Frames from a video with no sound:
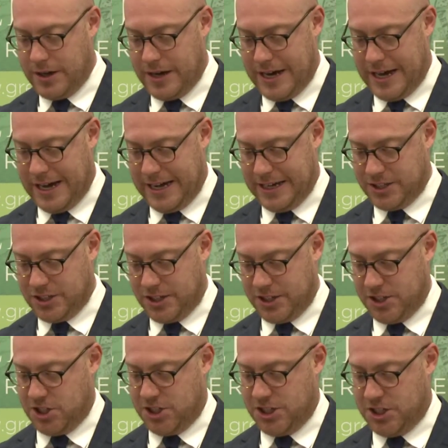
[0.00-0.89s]
His
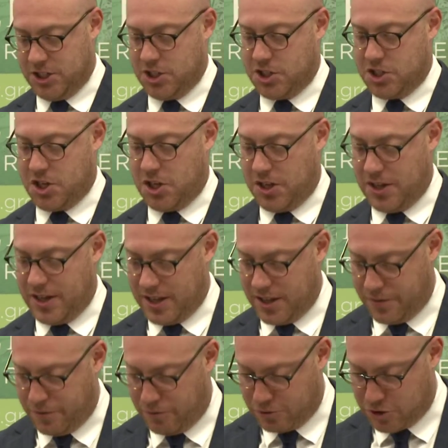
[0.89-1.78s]
Honour says it's
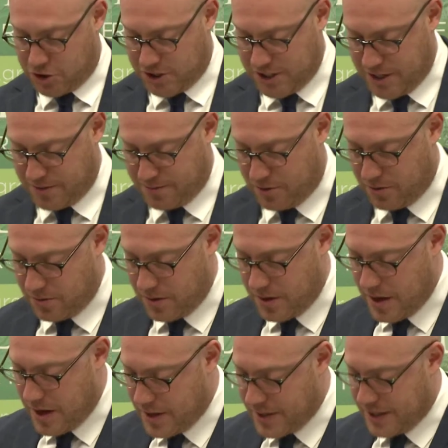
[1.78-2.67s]
clearly foreseeable
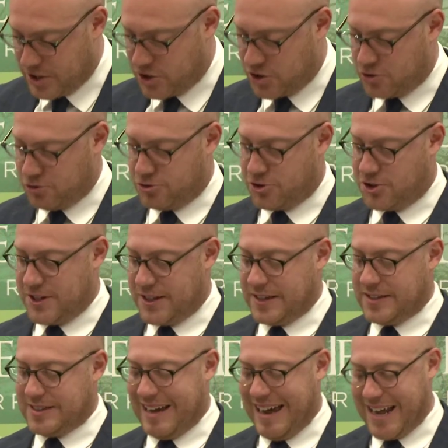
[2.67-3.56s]
that a store
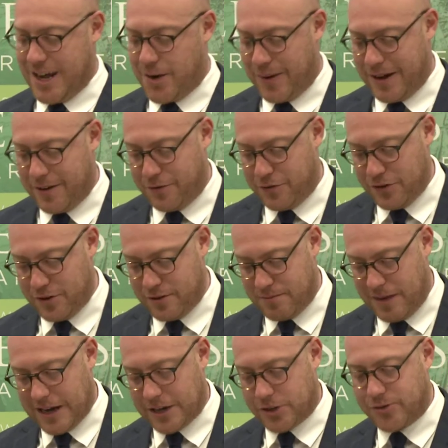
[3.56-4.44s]
selling takeaway food
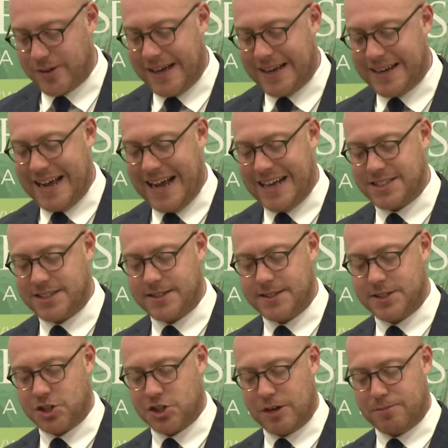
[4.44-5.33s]
might create a hazard
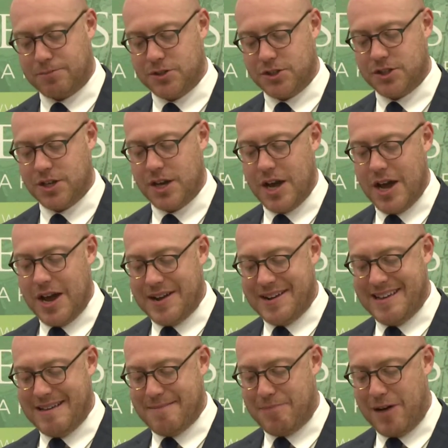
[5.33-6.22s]
to shoppers
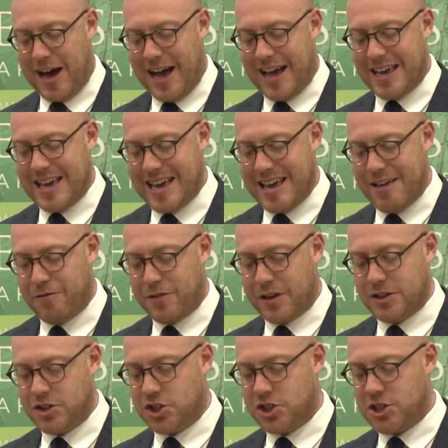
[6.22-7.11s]
nearby if
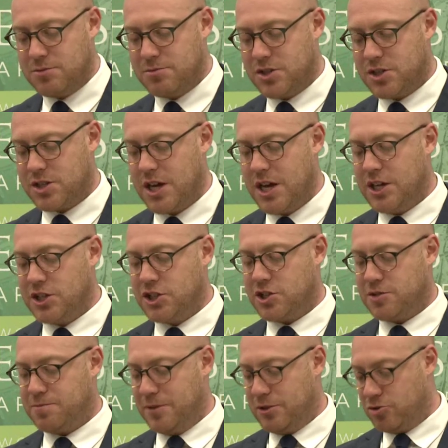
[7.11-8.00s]
consumers
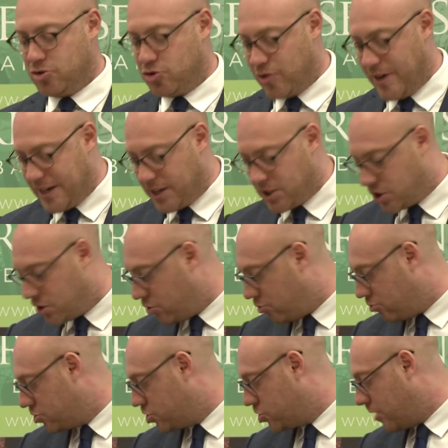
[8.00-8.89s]
spill drinks
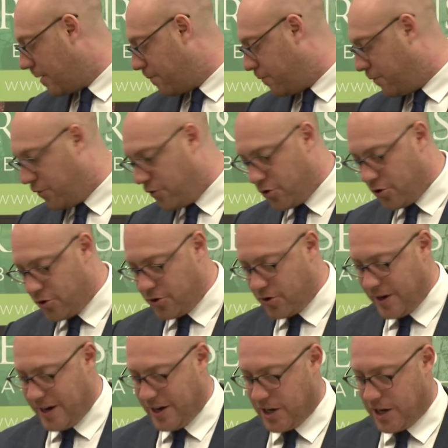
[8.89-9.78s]
or drop
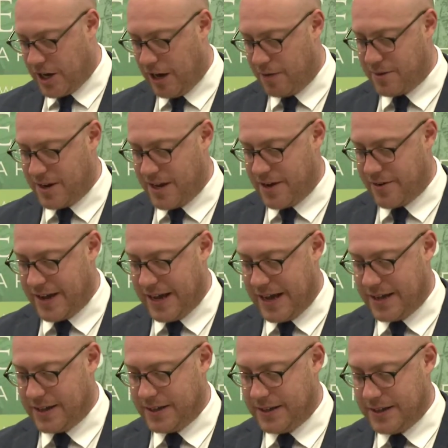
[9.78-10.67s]
food in a common
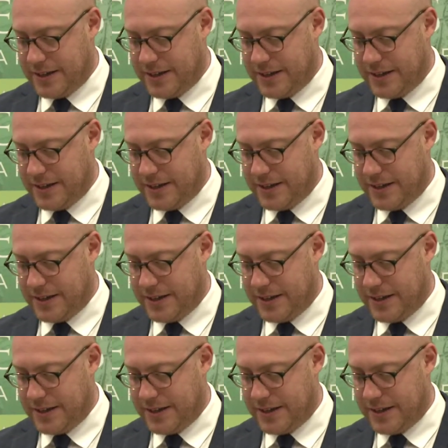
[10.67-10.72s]
area